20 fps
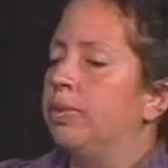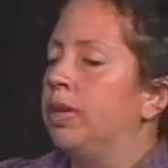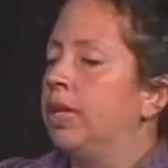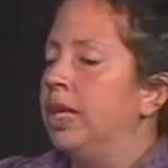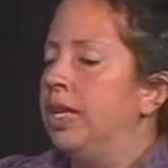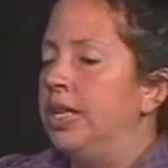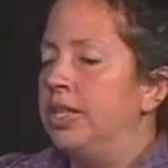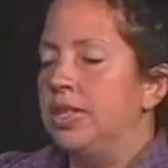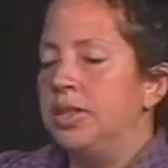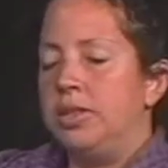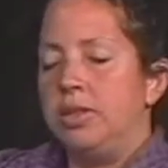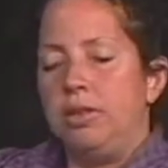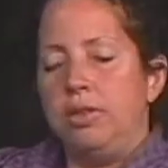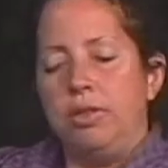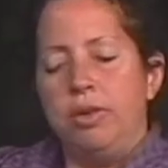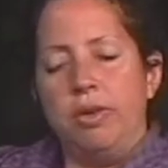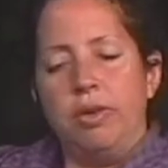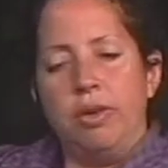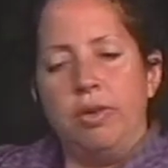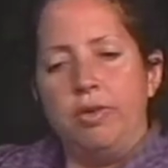please,
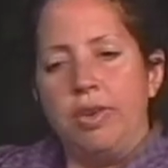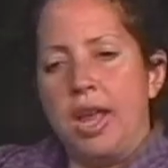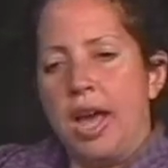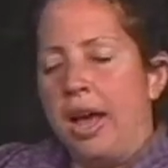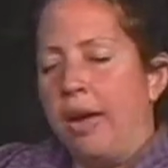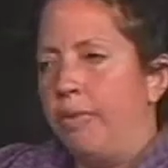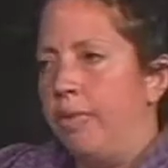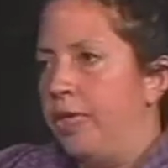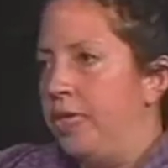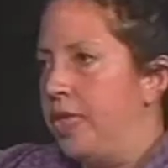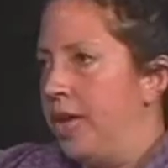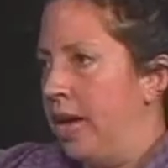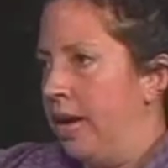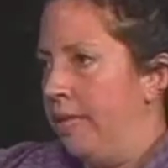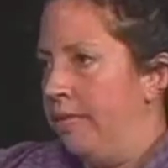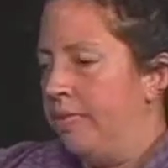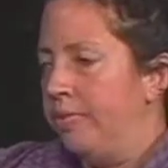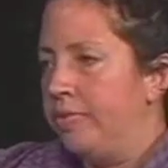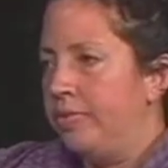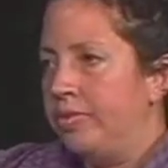you know, not with
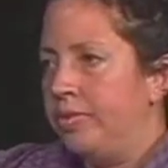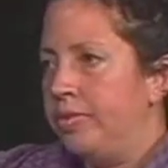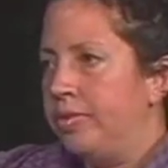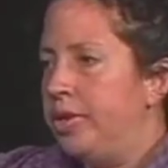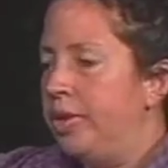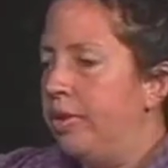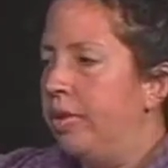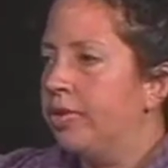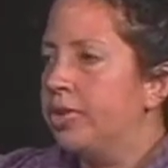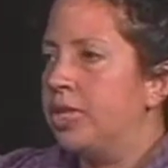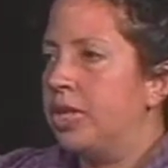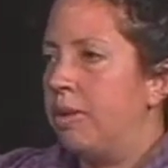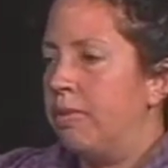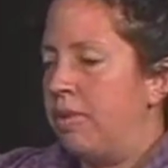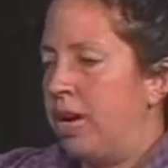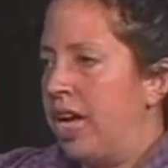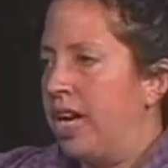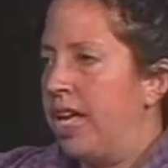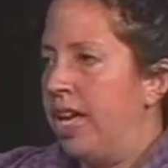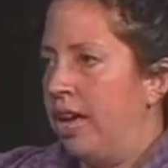them, you know,
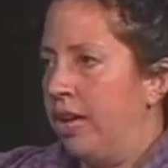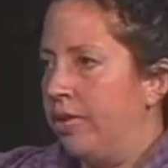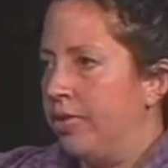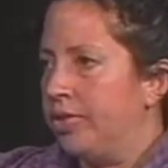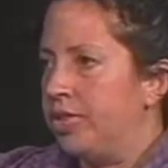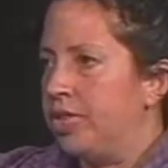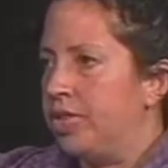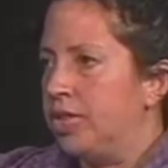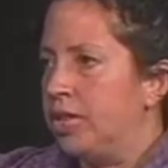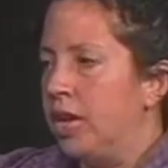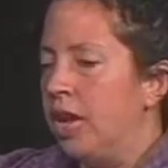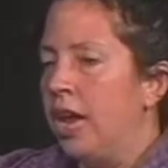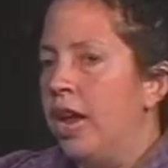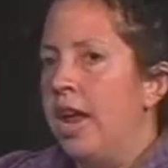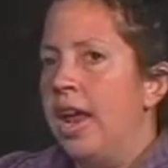somebody else.